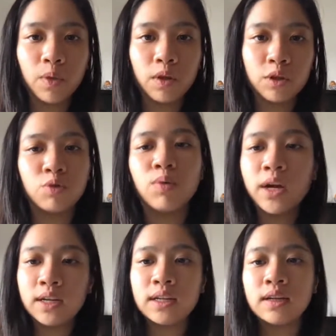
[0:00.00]
you
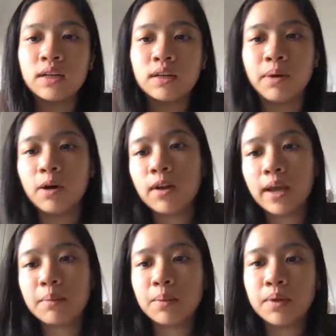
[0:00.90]
want to learn about
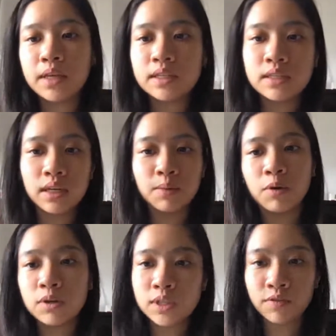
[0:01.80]
like maybe
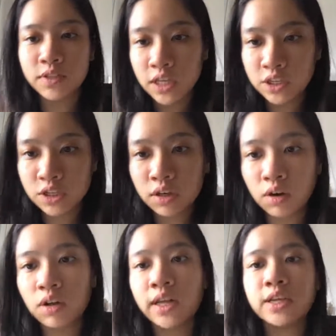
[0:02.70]
Singapore, Southeast Asia,
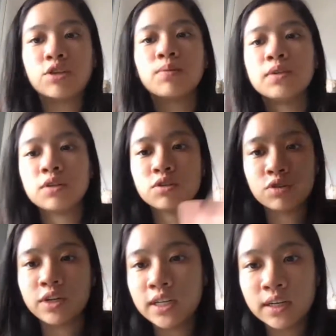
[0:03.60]
or like jobs in
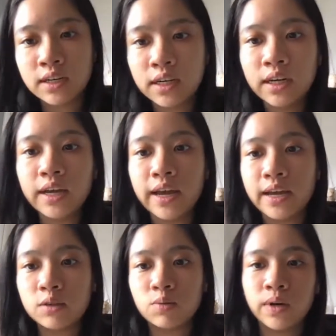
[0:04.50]
Australia
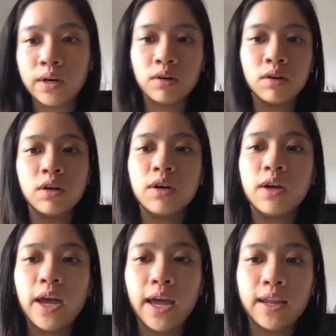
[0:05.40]
as well.
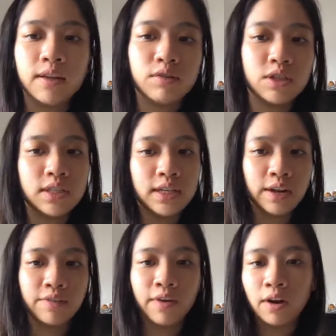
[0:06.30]
And they'll just
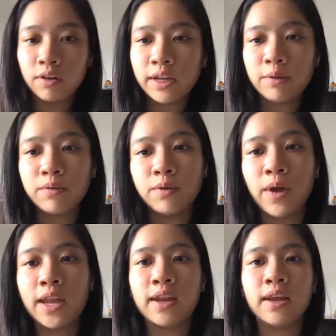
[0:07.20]
clarify all that with you,
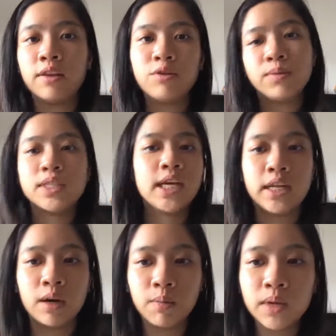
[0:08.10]
and then you'll be
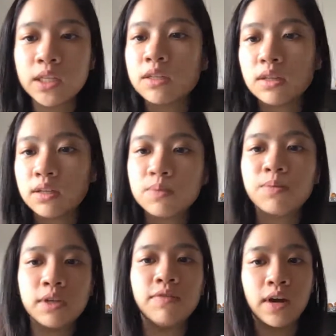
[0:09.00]
signed up. It's
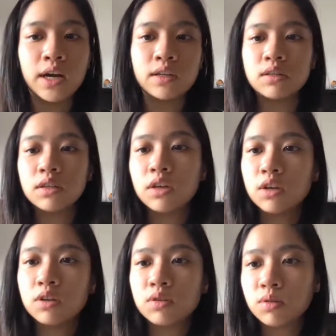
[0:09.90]
pretty fast.
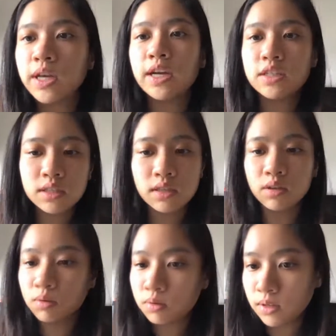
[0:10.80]
So yeah, just
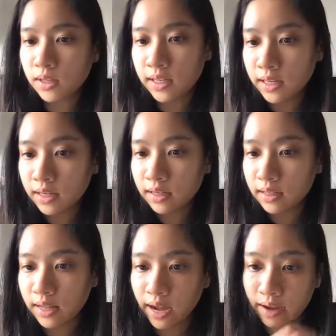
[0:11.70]
go to the link
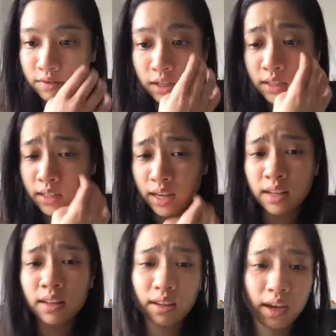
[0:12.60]
that I've just
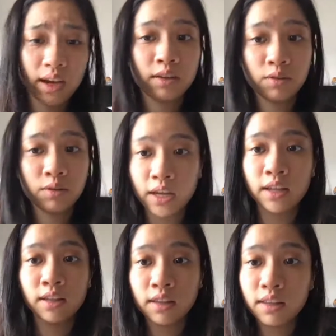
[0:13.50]
sent, and you
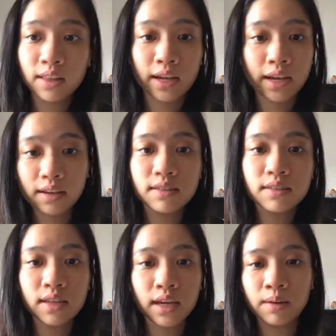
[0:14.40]
can like
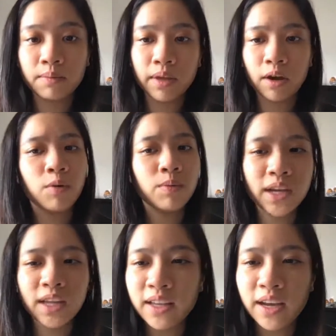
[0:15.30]
sign up there. Or
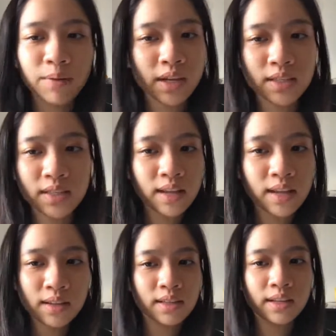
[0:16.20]
we can
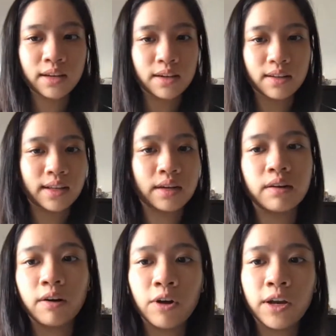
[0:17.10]
send this link
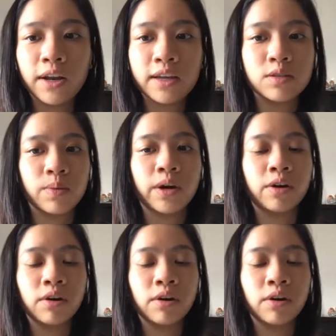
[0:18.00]
later on as well.